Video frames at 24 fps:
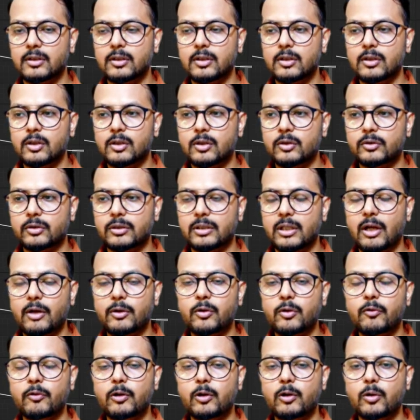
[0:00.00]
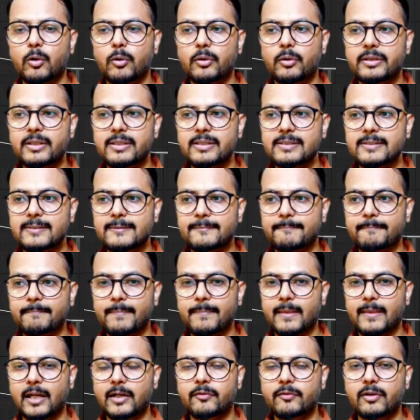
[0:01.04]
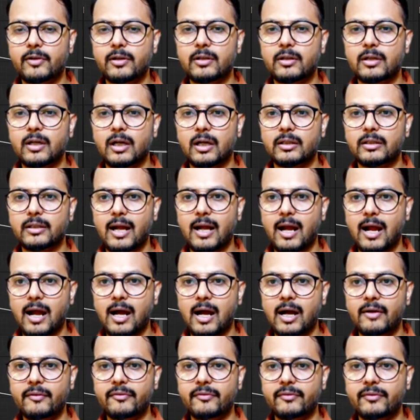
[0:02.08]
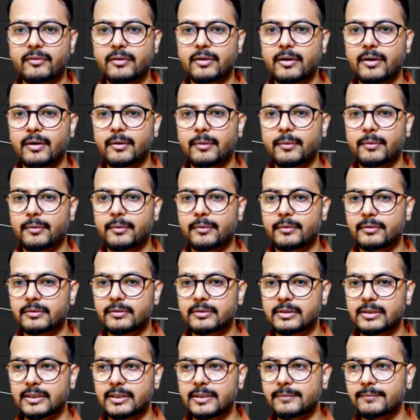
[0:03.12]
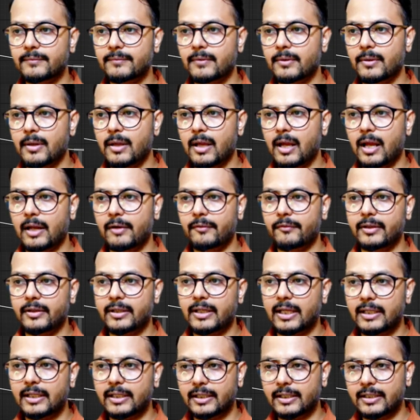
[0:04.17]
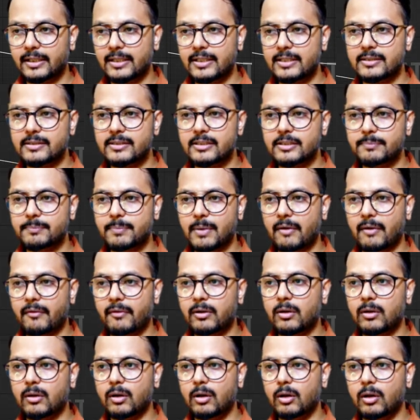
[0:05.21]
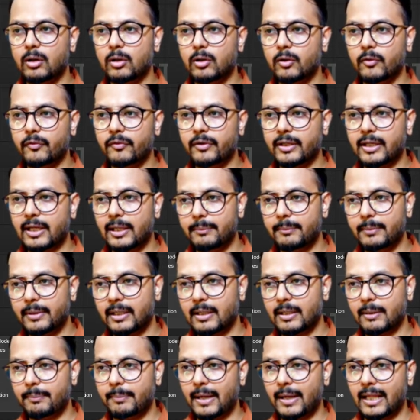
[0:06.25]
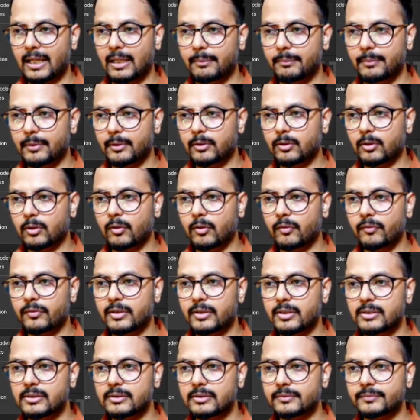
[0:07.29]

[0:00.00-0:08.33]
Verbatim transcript: So now you will notice it will cut half see and we can increase this power although we can make a parameter of this